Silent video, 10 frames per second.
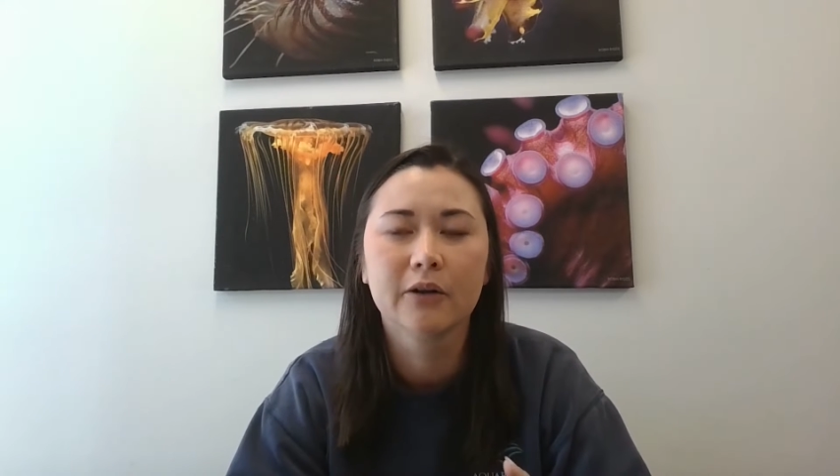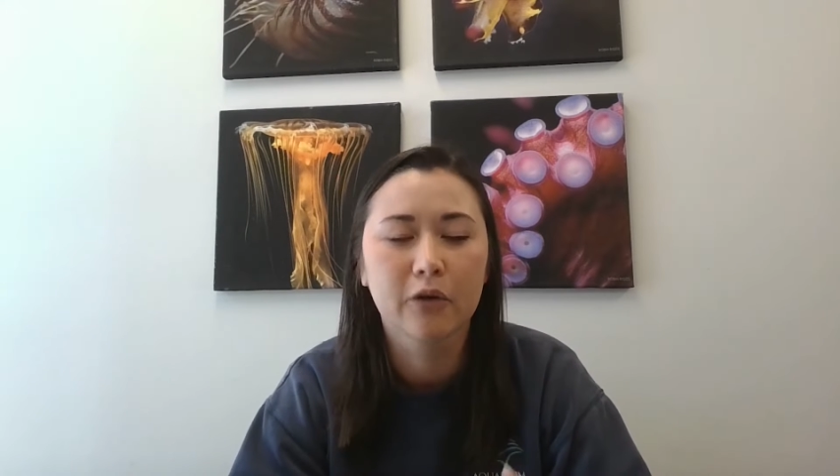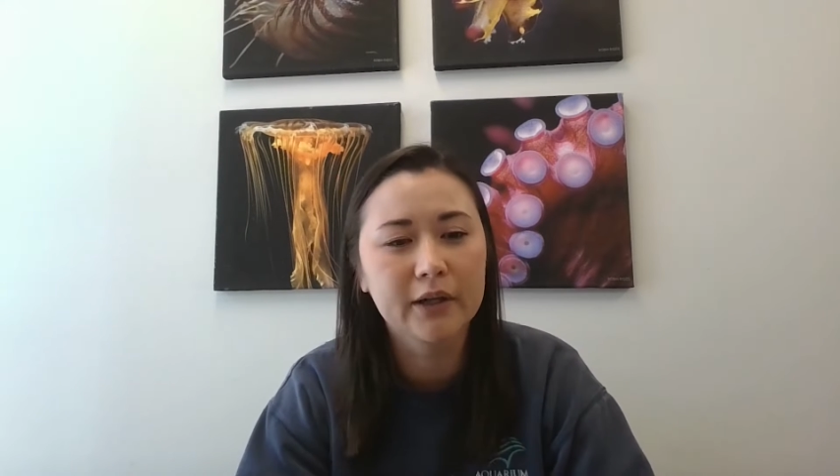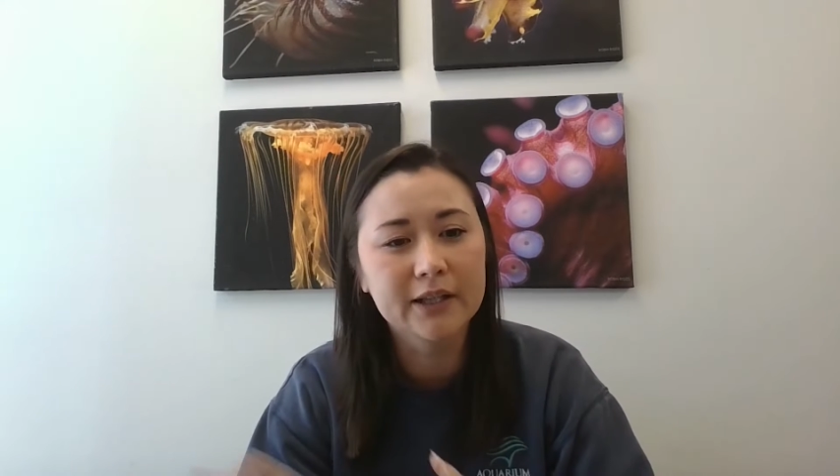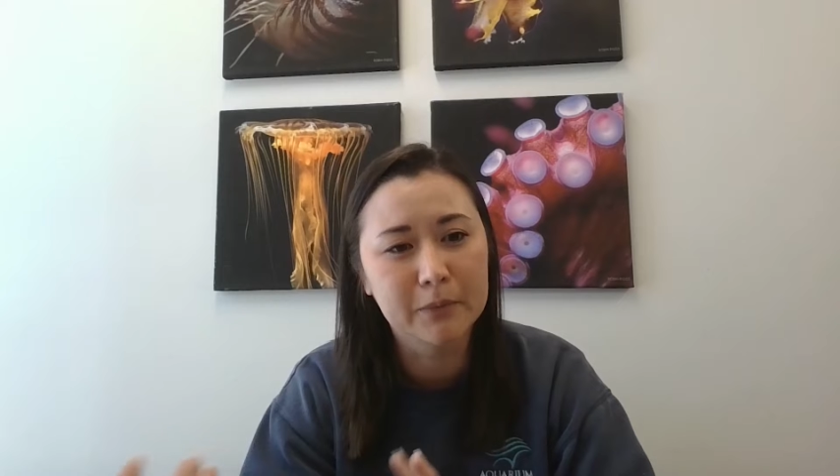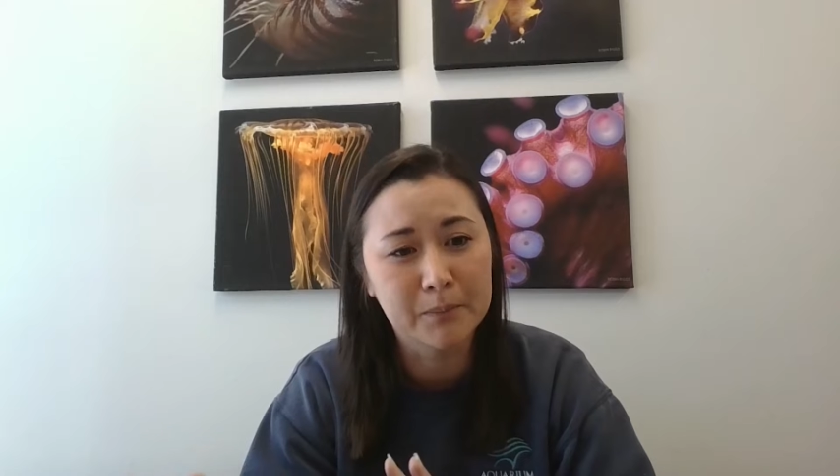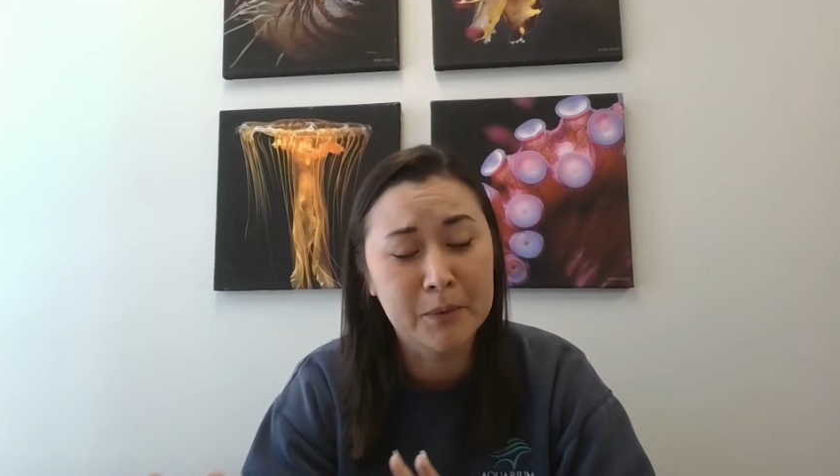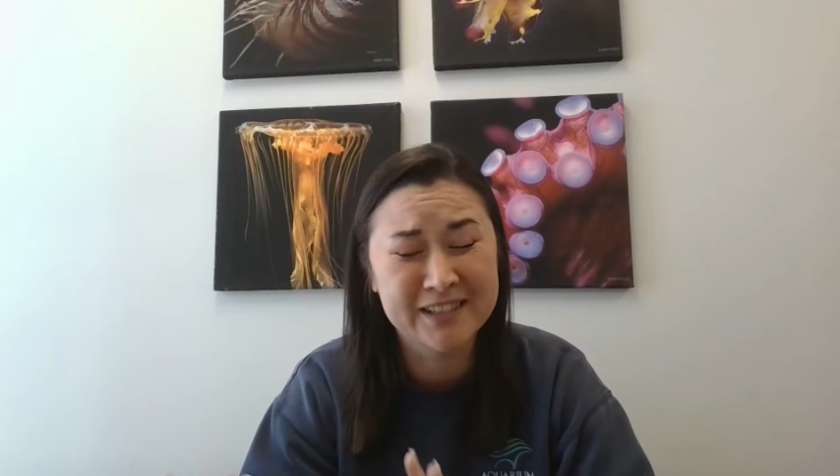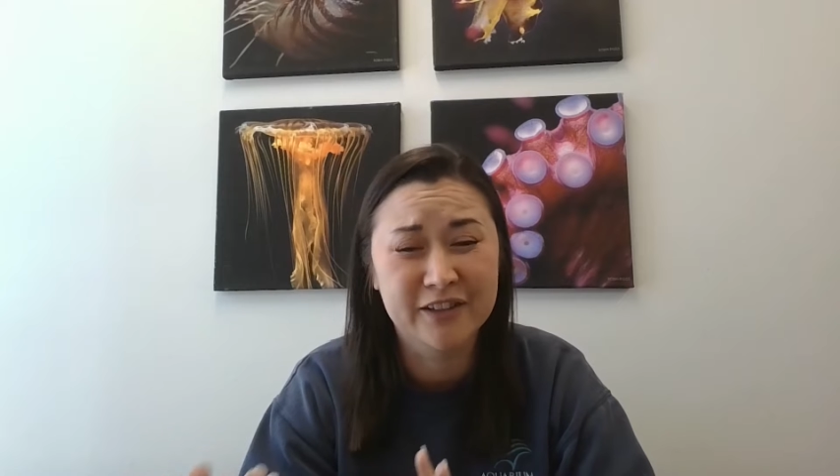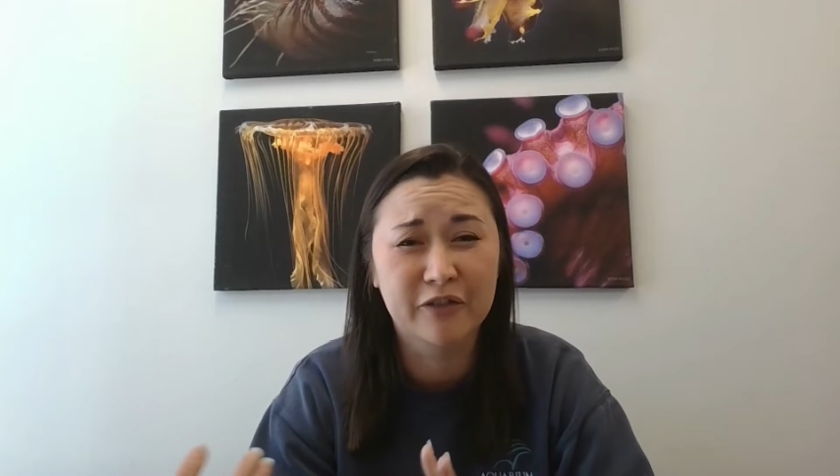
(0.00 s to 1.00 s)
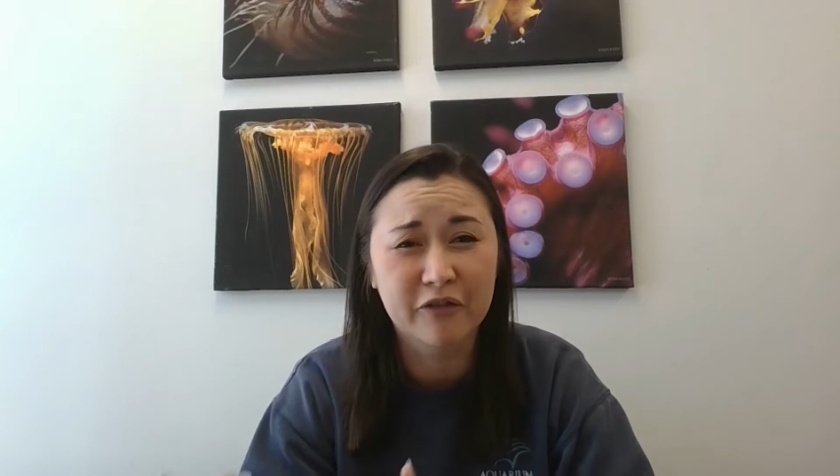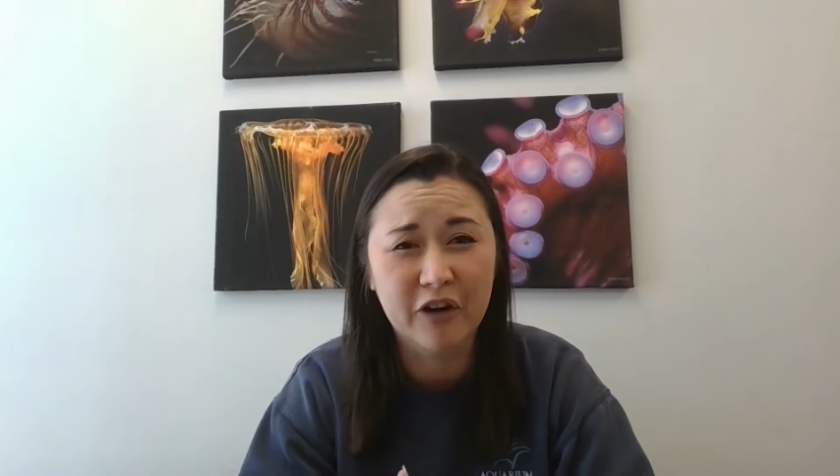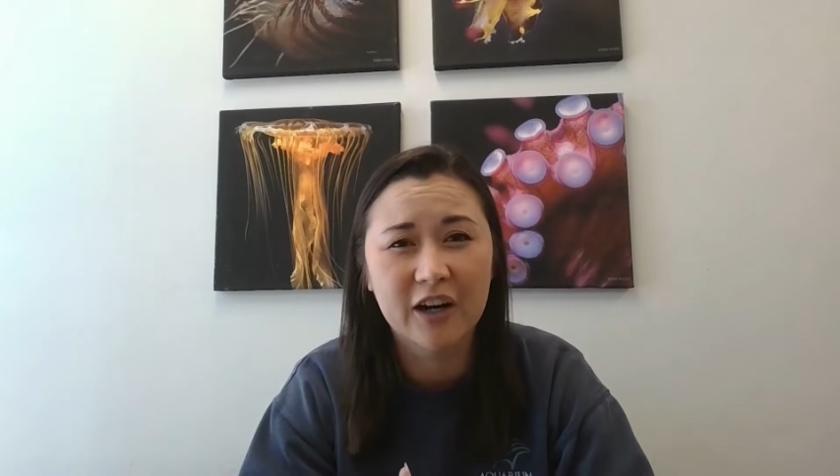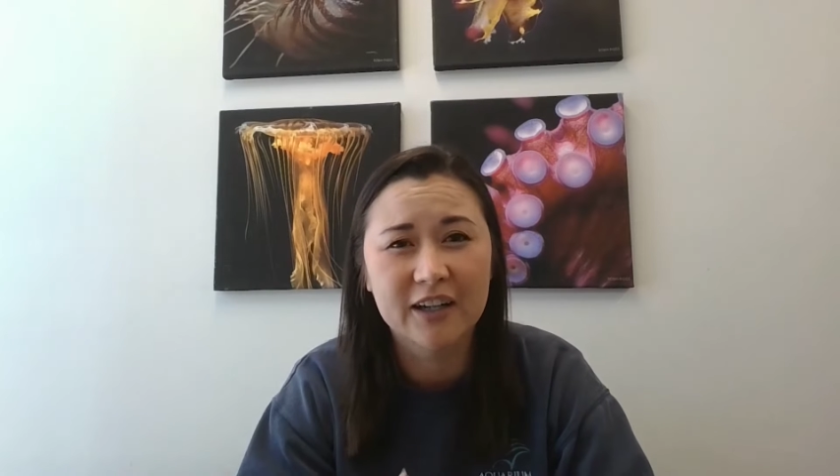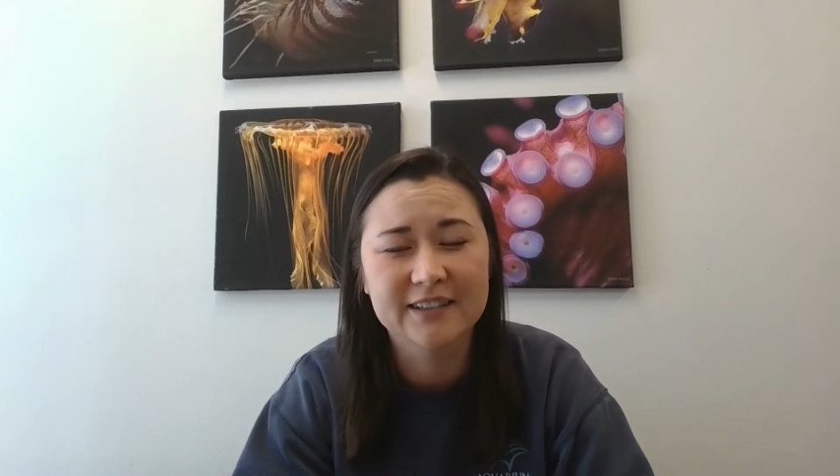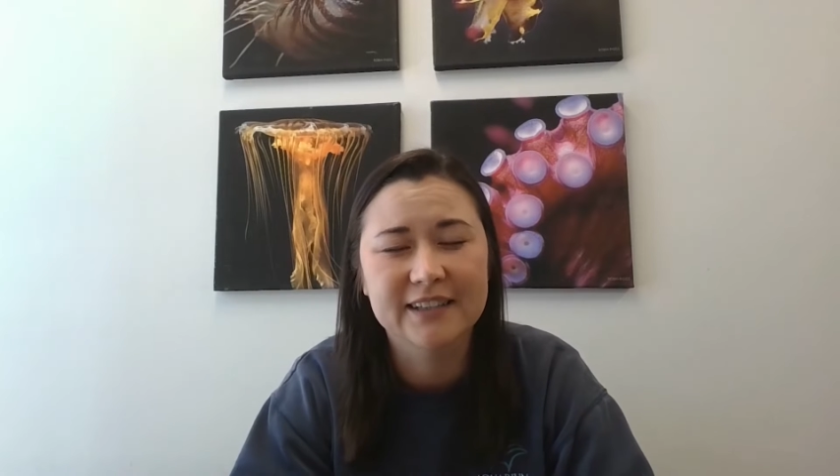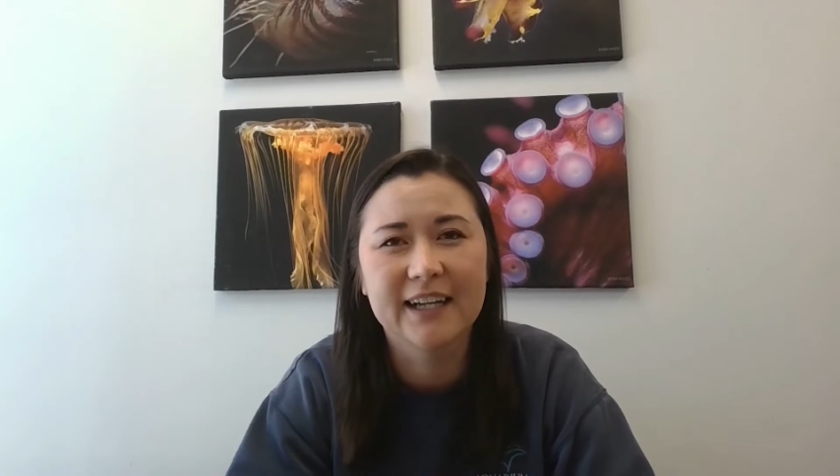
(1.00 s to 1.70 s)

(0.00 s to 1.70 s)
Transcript: growing them up until they're frogs,